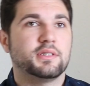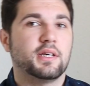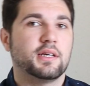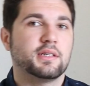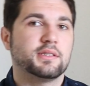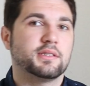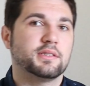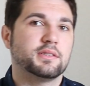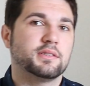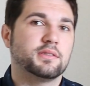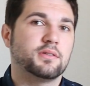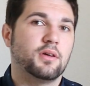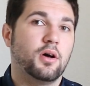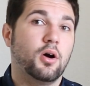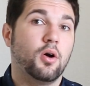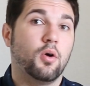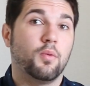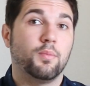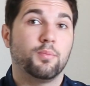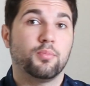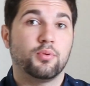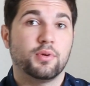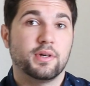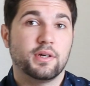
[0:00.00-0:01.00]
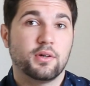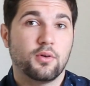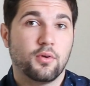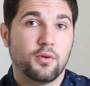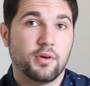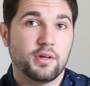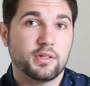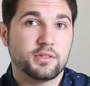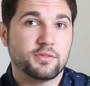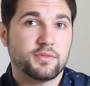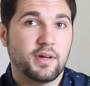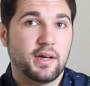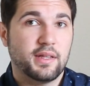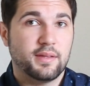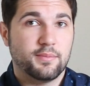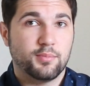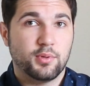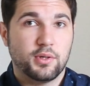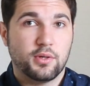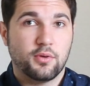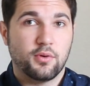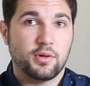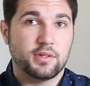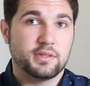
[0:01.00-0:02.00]
takes us, pre-chorus, right?
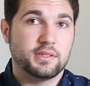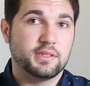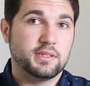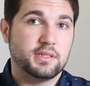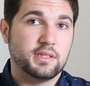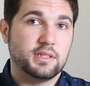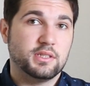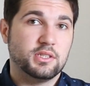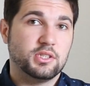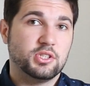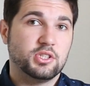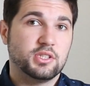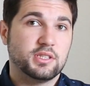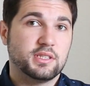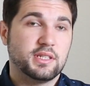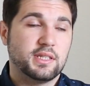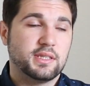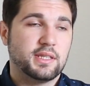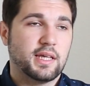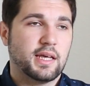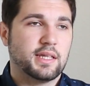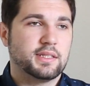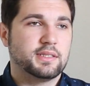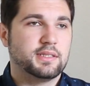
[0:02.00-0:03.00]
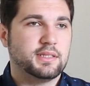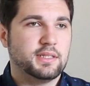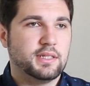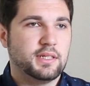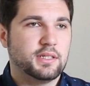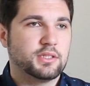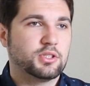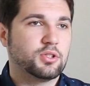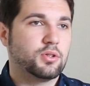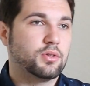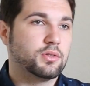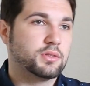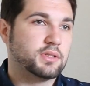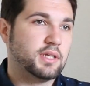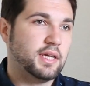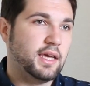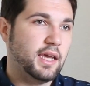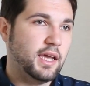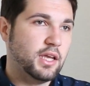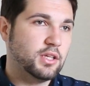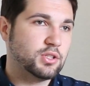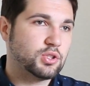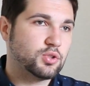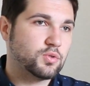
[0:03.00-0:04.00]
Pre-chorus is easy, you just hit that C. So it's
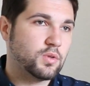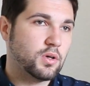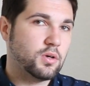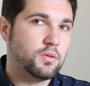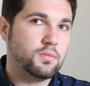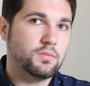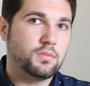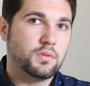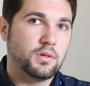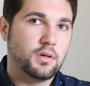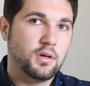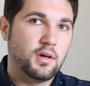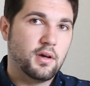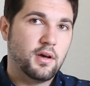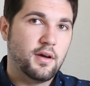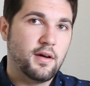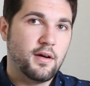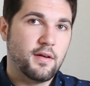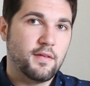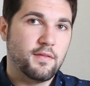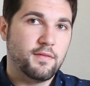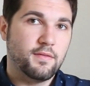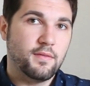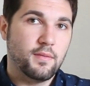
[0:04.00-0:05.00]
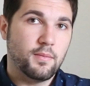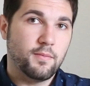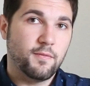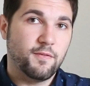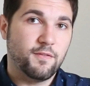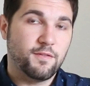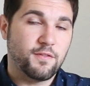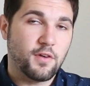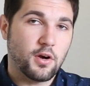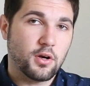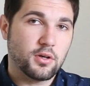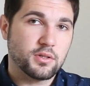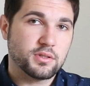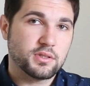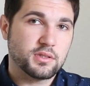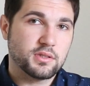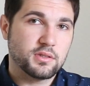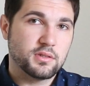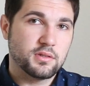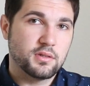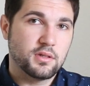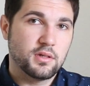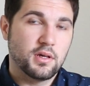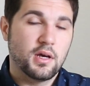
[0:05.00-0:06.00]
intro,
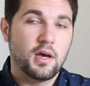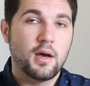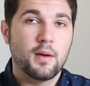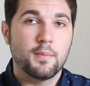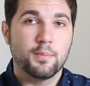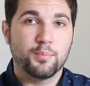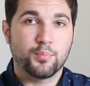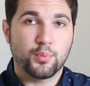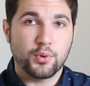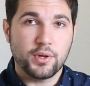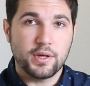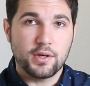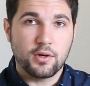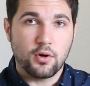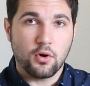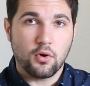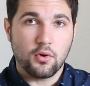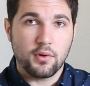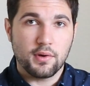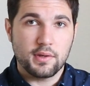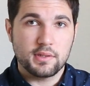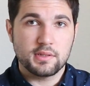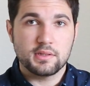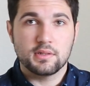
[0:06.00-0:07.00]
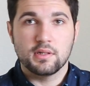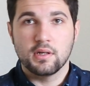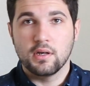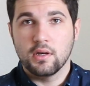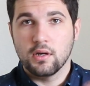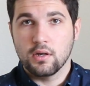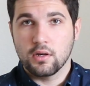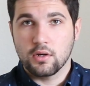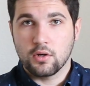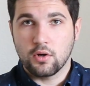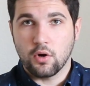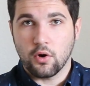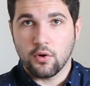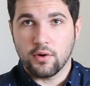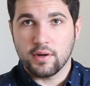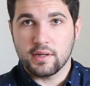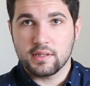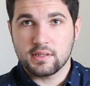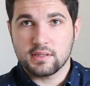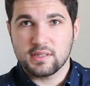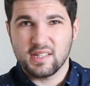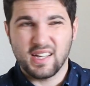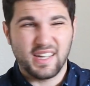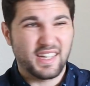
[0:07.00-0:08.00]
verse, pre-chorus,
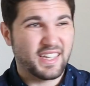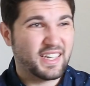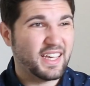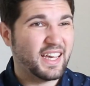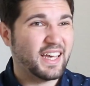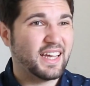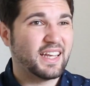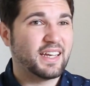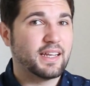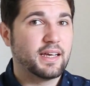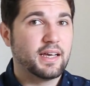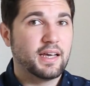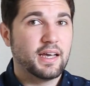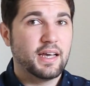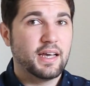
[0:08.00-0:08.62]
chorus, again,